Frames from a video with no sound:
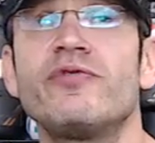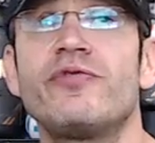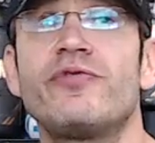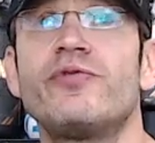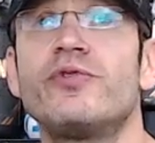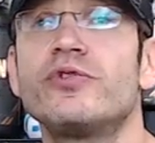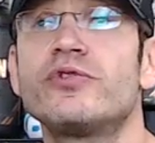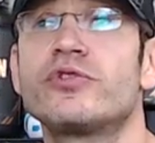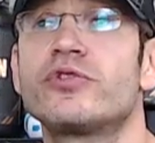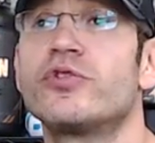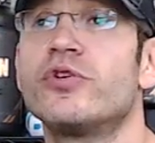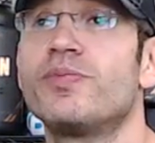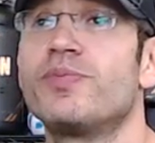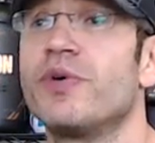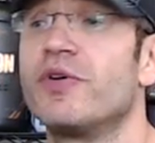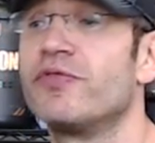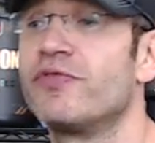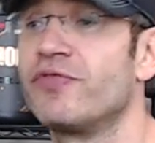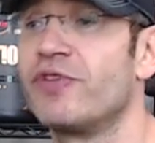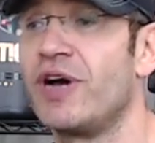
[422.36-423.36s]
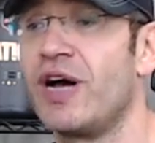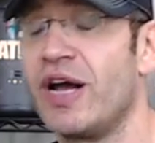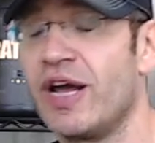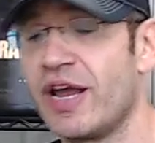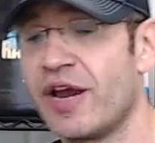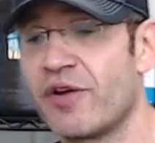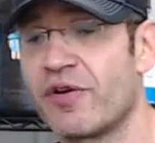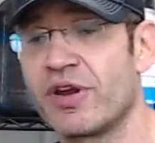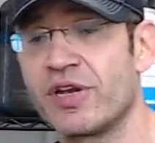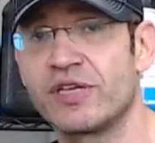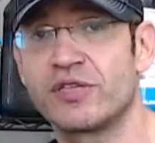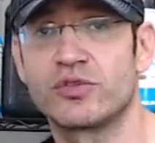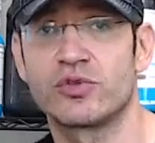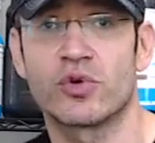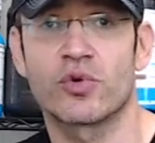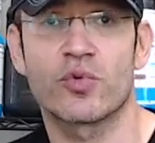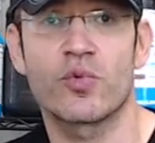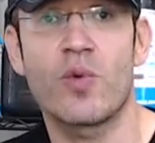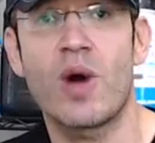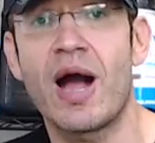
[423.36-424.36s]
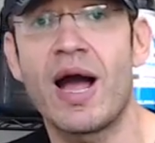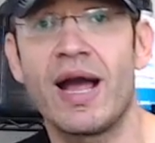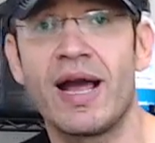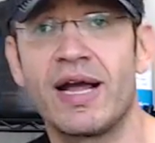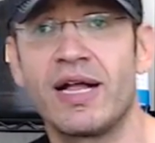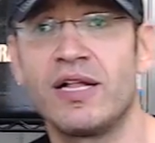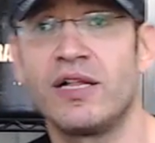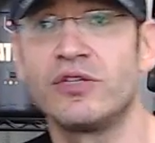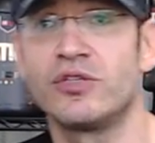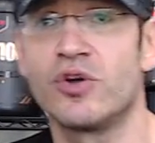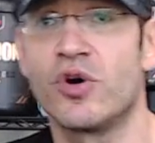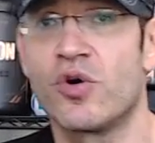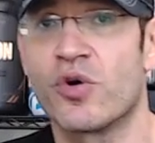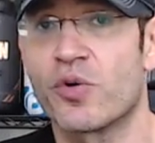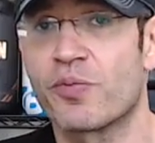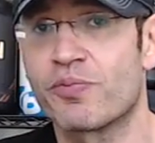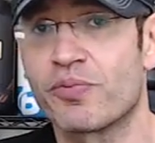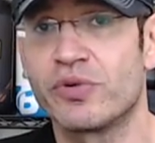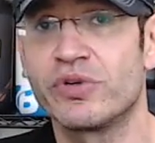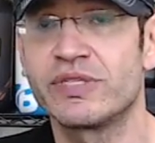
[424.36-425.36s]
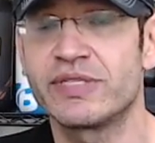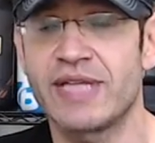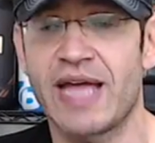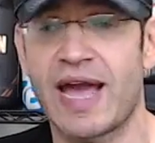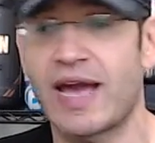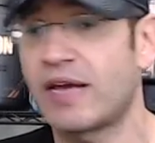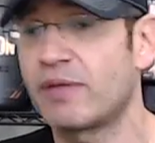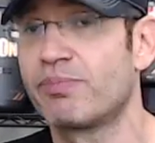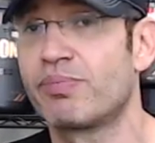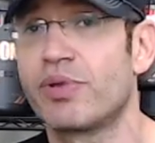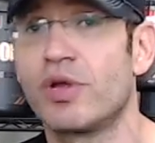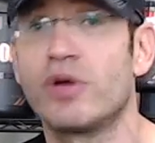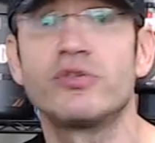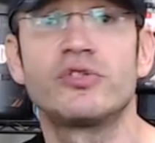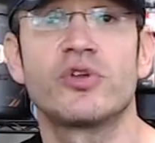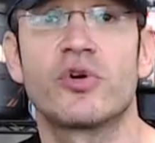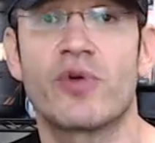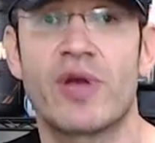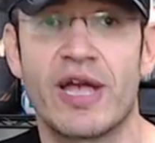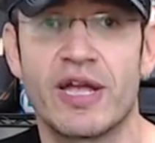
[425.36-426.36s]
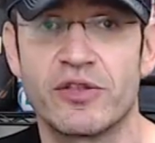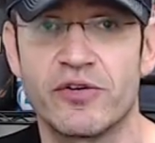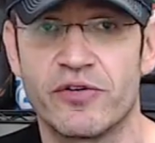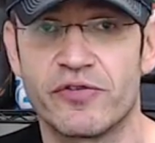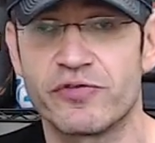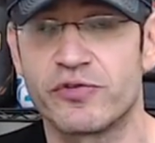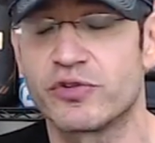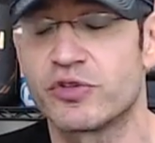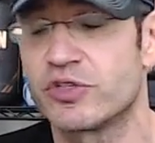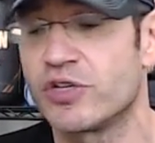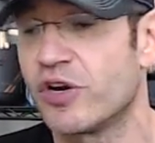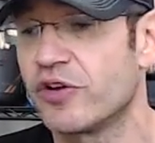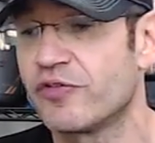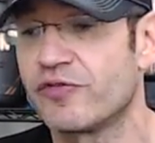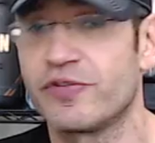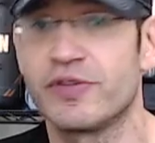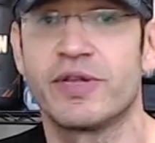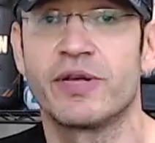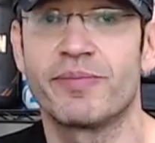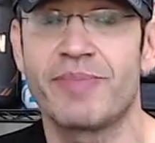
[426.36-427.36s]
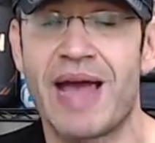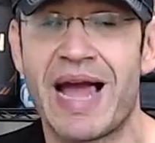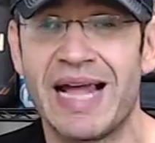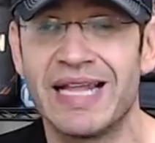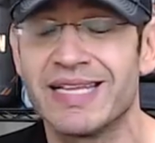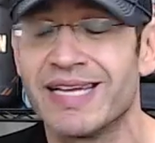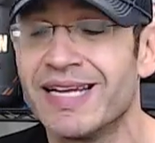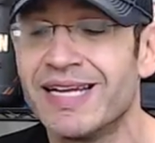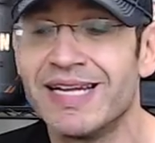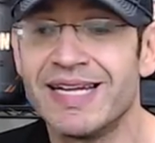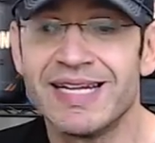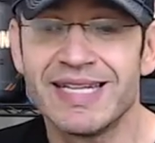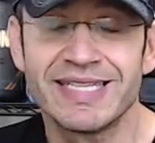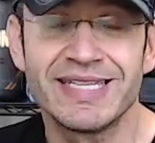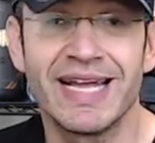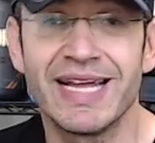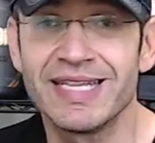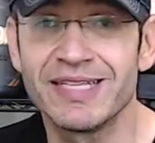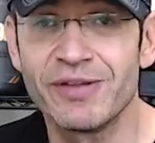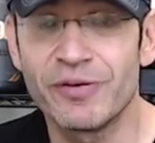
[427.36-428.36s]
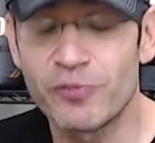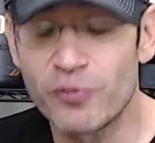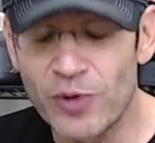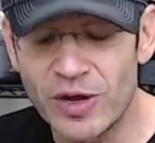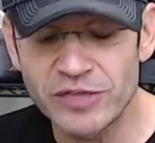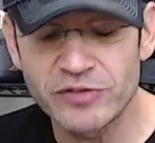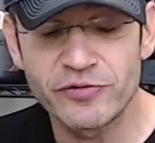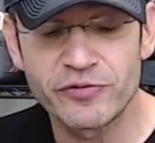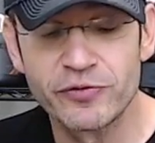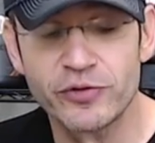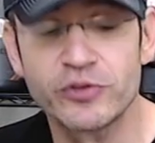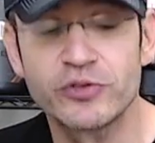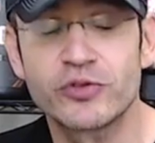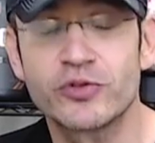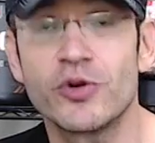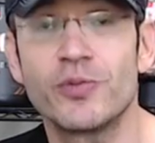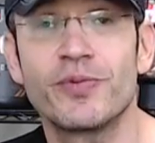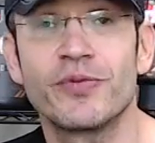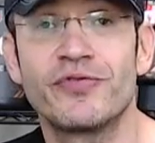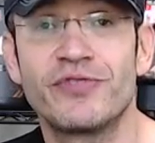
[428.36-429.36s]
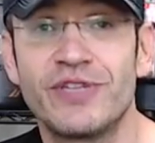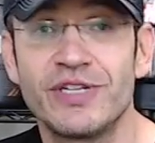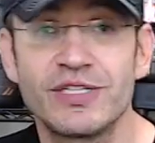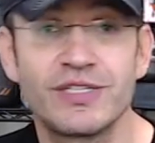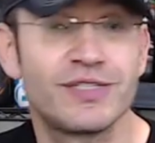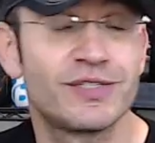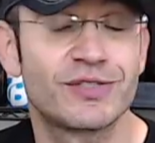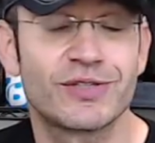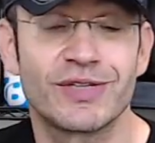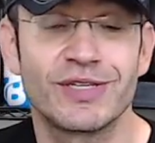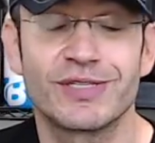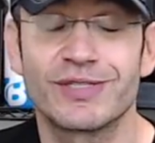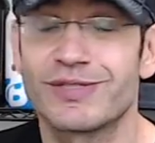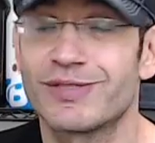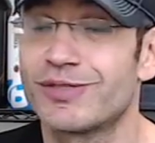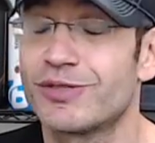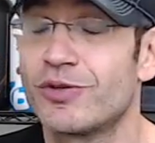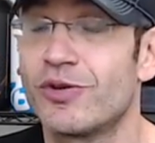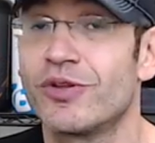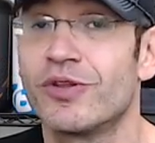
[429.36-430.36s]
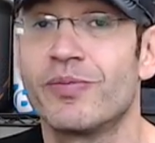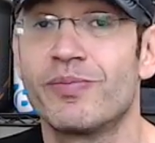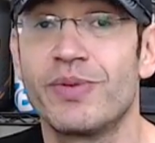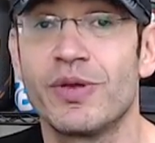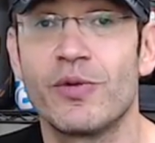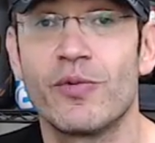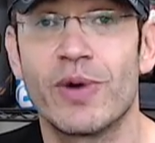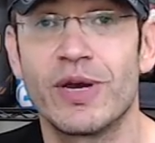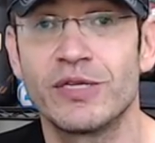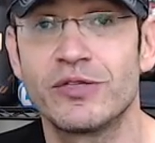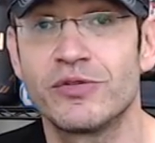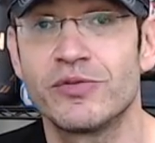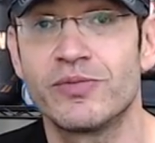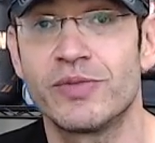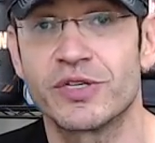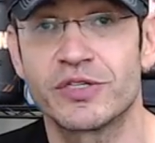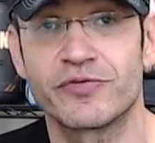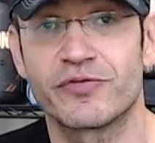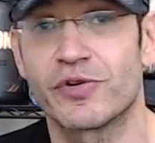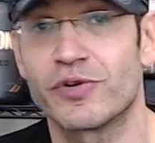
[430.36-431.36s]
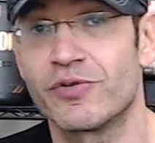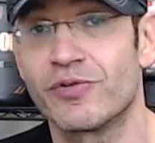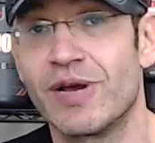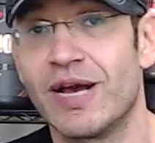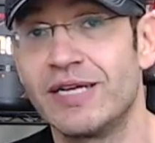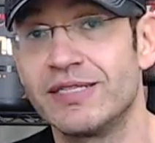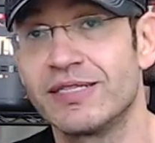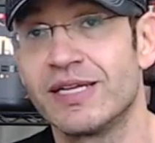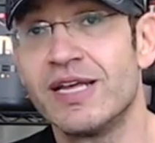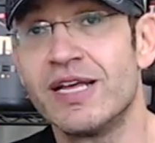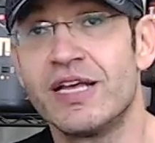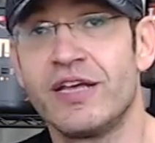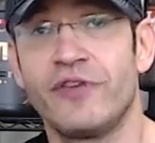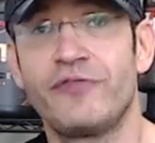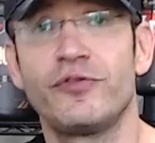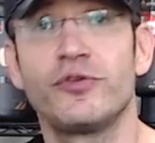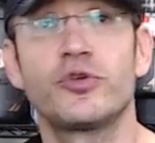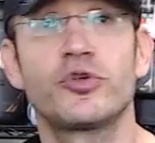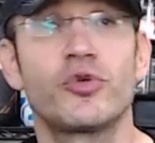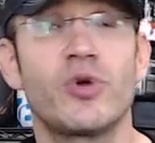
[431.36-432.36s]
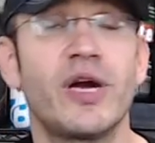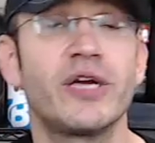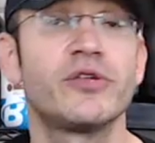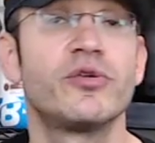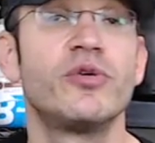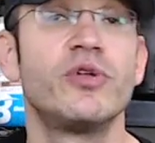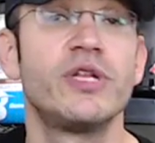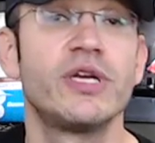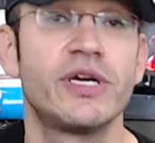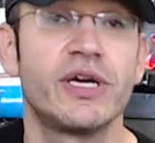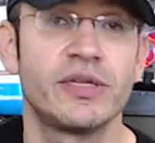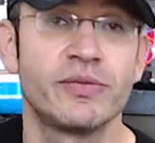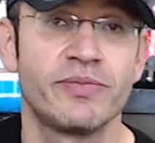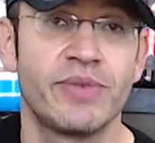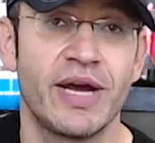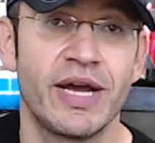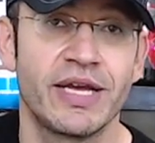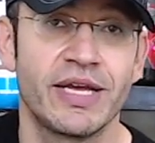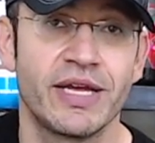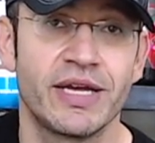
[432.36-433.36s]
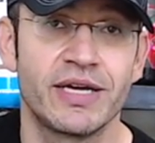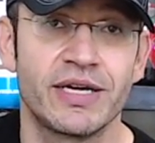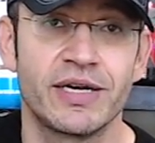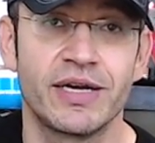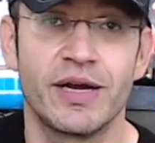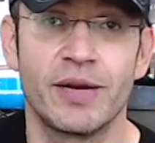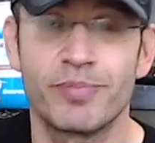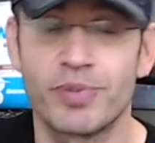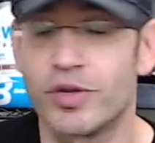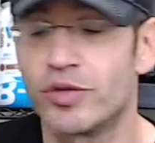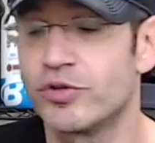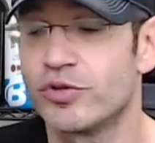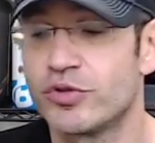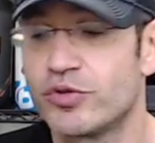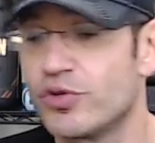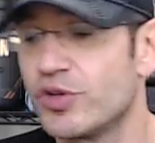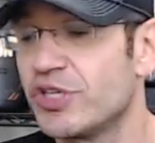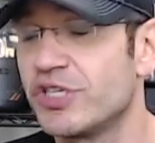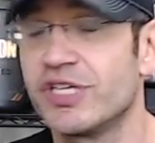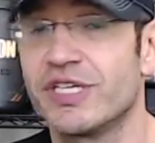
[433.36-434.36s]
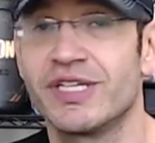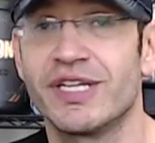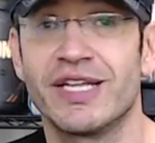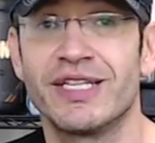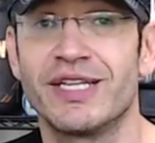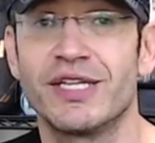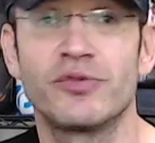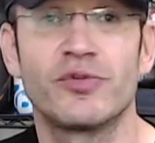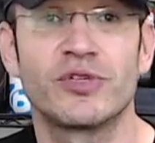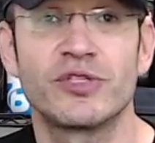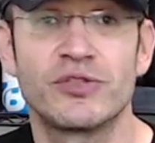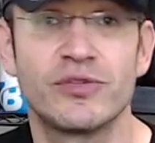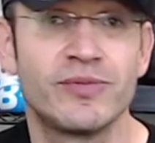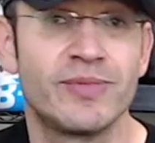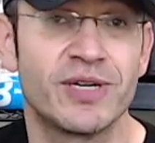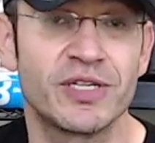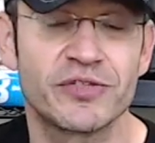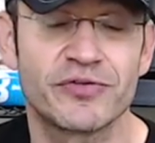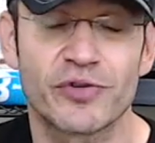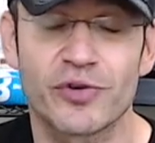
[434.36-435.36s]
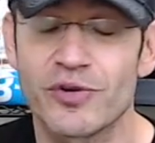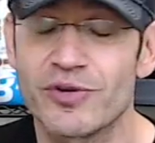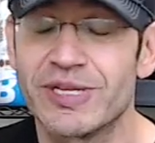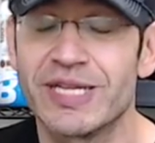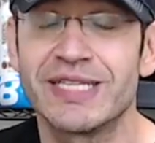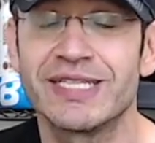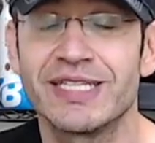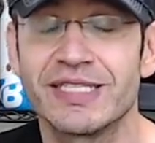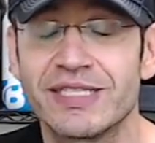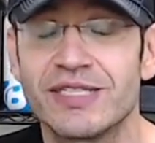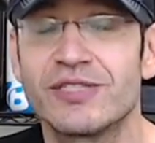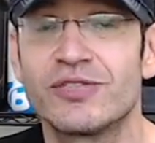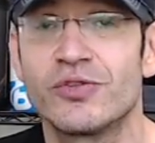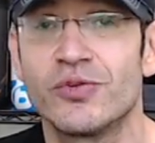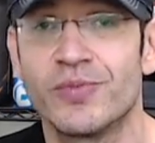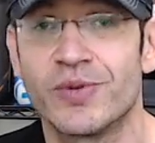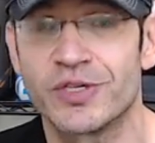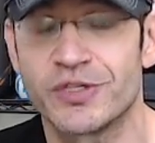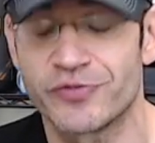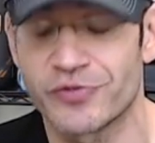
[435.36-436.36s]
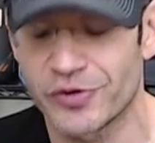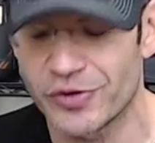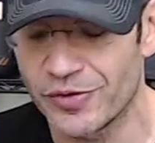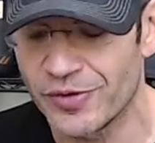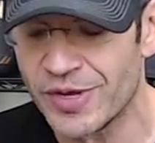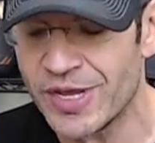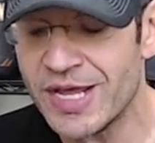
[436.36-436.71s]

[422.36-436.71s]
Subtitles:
full scoop of areas or wild or pre-stack blows your head off, you start feeling bad, then one full scoop of this is going to be way too much for you guys. If you tried Hooligan by Apollo Nutrition and it was too much for you, then this is too much for you.